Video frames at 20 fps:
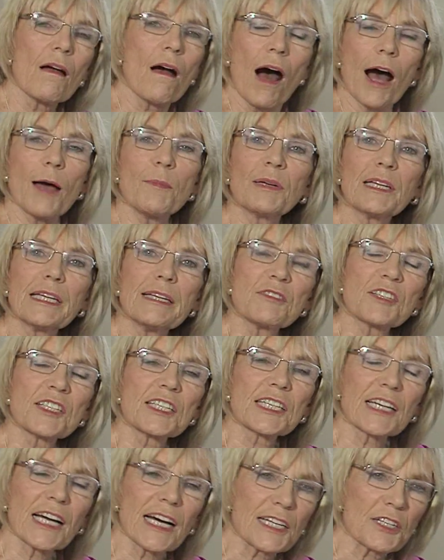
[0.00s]
I believe
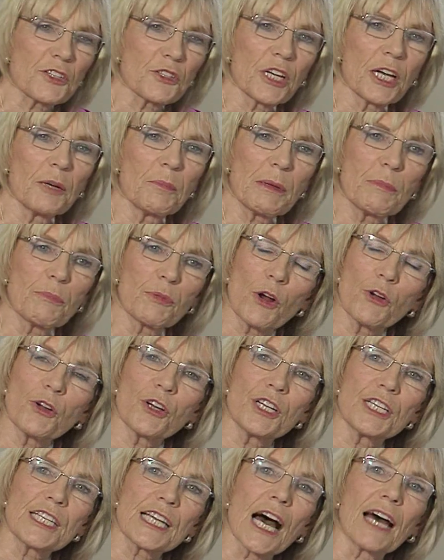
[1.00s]
staccato can be
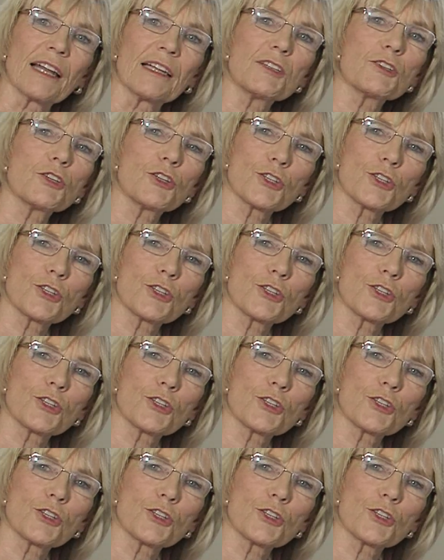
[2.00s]
broken down into